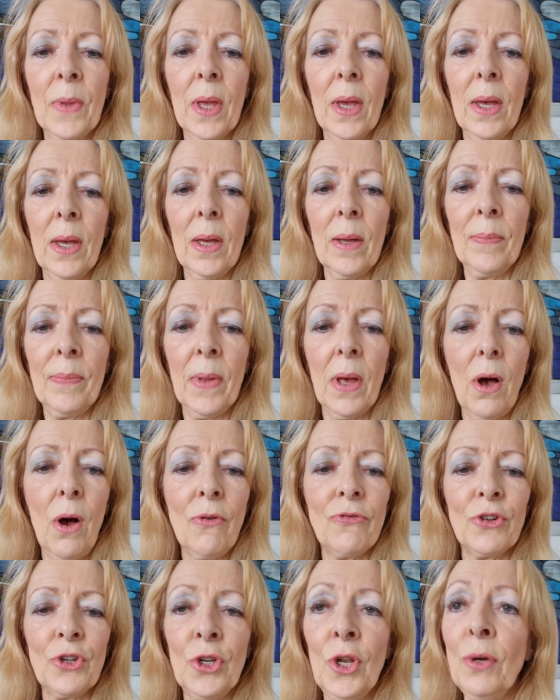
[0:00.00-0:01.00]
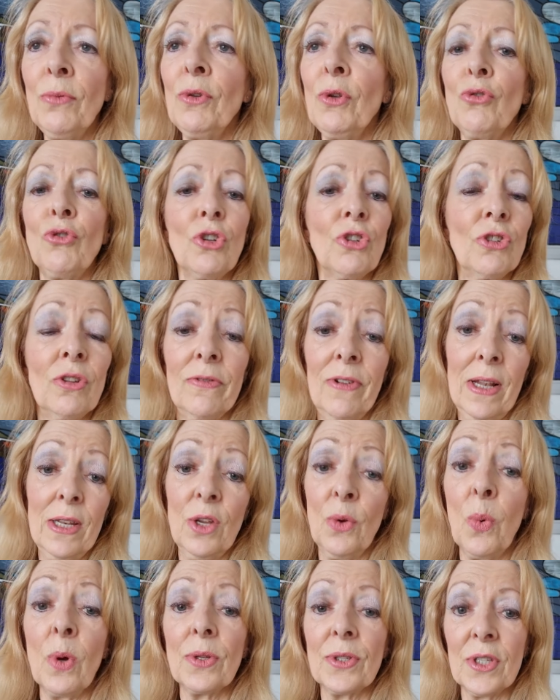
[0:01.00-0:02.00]
Um, offer no nutritional
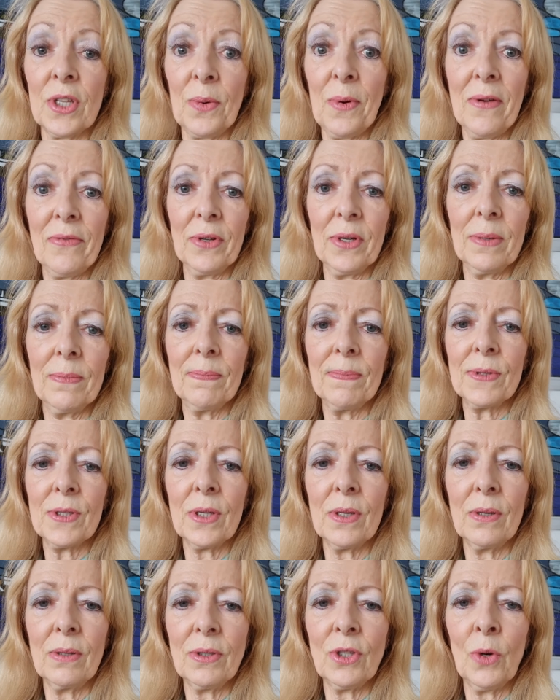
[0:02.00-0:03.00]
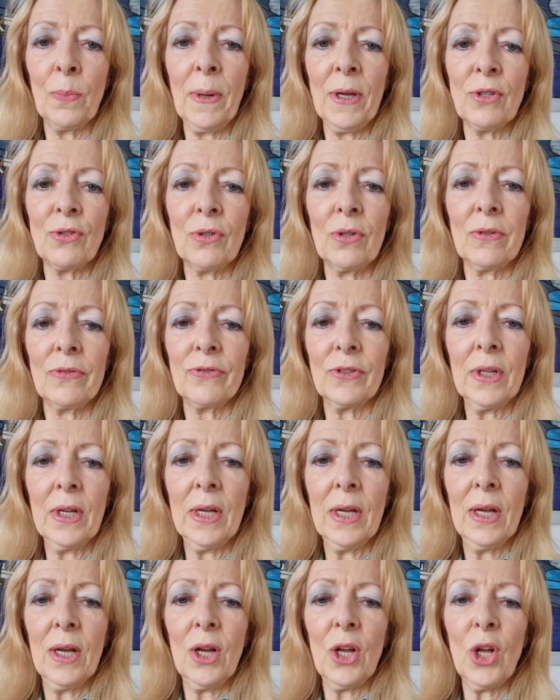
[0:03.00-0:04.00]
value whatsoever. So you're better off
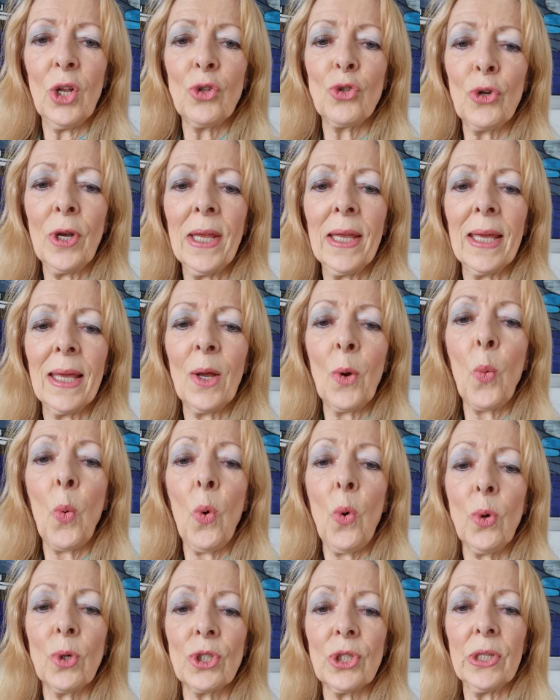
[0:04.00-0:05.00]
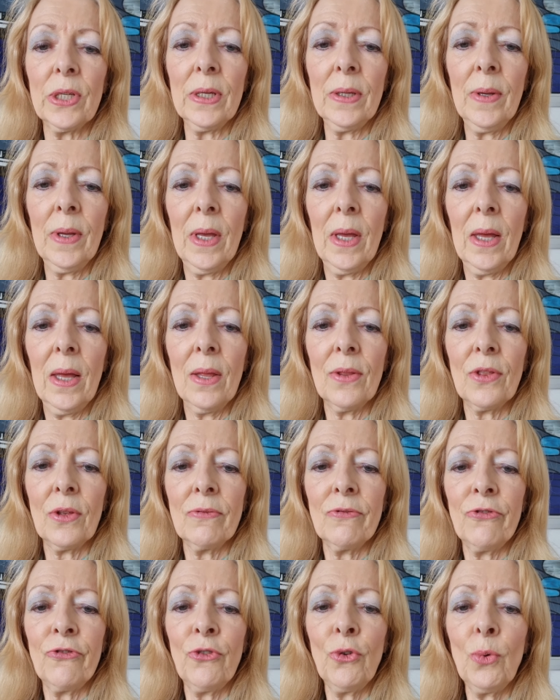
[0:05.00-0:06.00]
drinking water
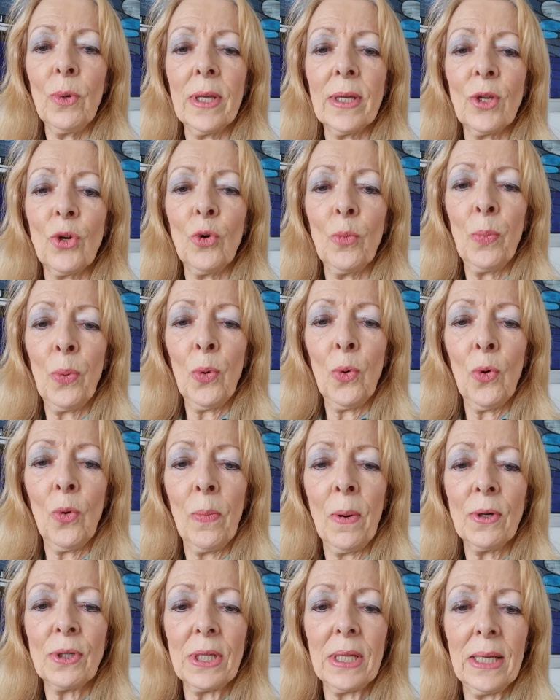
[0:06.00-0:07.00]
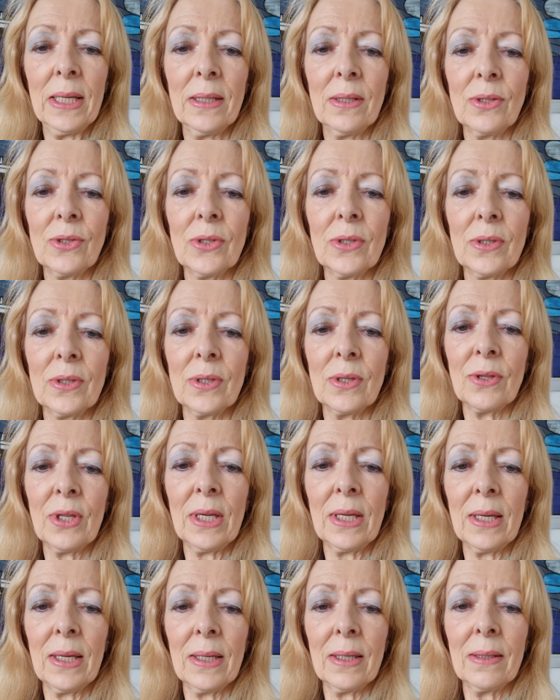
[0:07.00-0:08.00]
than fooling your poor body into to
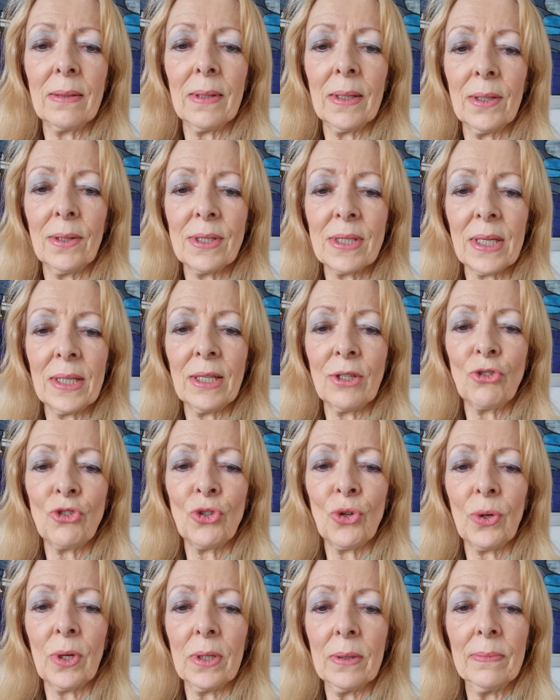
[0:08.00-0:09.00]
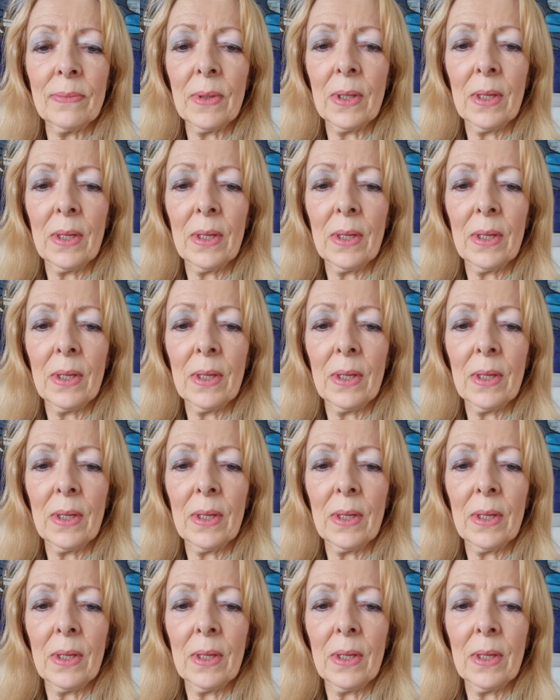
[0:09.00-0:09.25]
thinking, you know, it's getting sugar